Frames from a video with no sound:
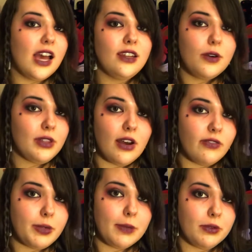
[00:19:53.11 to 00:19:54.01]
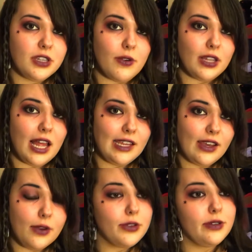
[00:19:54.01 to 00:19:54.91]
I know a lot of people don't like
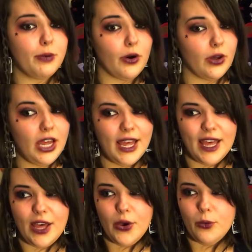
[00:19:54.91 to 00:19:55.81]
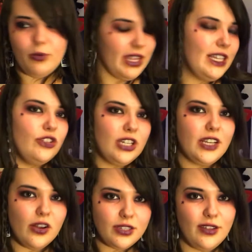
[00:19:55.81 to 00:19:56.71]
Ghost, but we literally
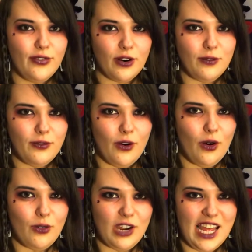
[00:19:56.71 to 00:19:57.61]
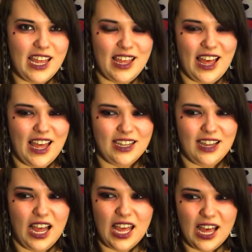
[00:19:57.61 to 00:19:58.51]
got to the front for it, and
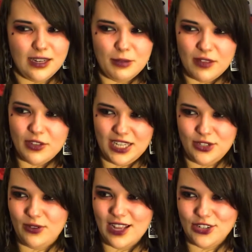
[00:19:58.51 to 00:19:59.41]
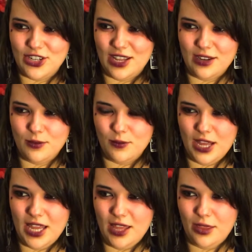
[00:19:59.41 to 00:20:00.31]
I had a bit of an interaction
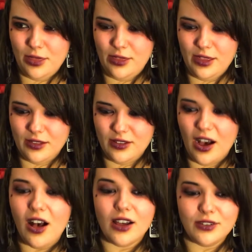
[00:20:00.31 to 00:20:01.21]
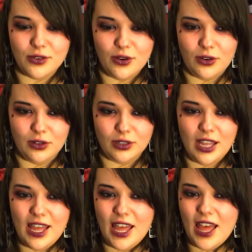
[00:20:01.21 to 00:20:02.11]
with Cardinal,
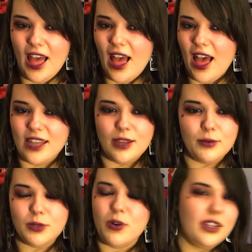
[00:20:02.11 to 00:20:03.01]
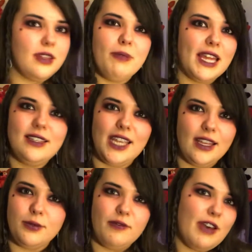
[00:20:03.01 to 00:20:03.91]
and it was one of the best
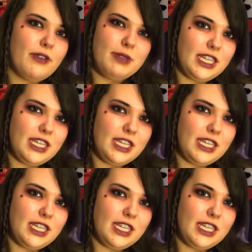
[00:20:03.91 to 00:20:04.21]
gigs we've ever been